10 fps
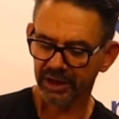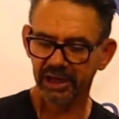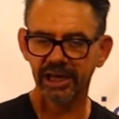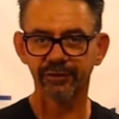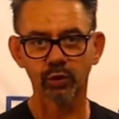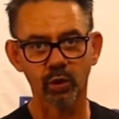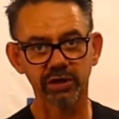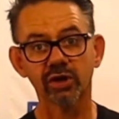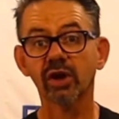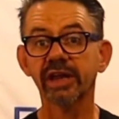if you're
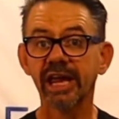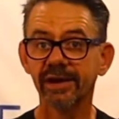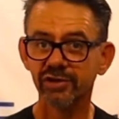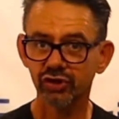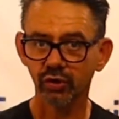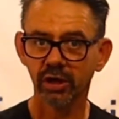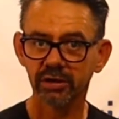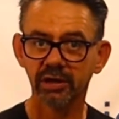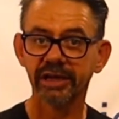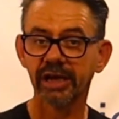working on heavy truck,
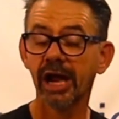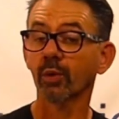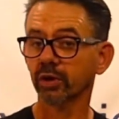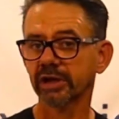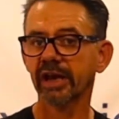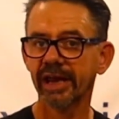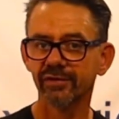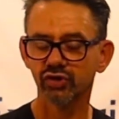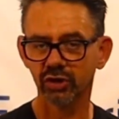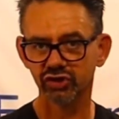like I work at a heavy
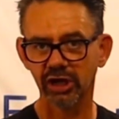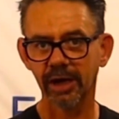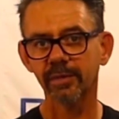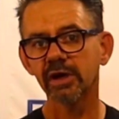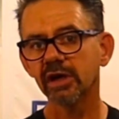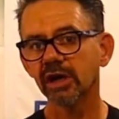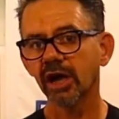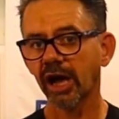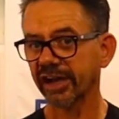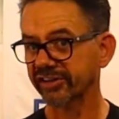truck shop,
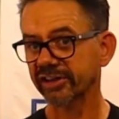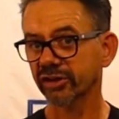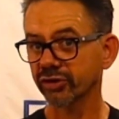I tend to